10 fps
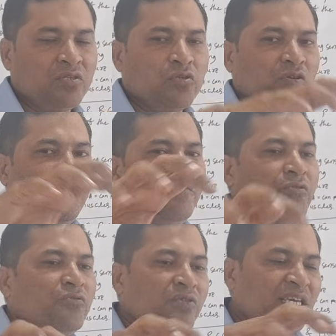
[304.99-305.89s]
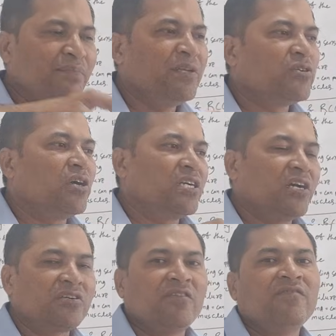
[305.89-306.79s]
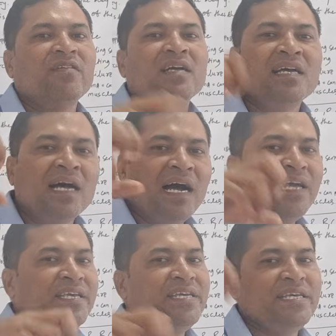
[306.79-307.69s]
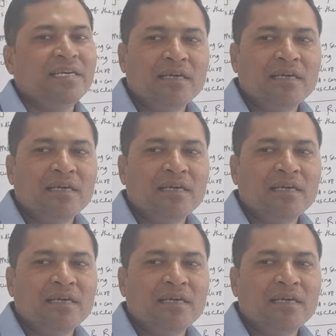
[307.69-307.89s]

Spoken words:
So if you came in contact of high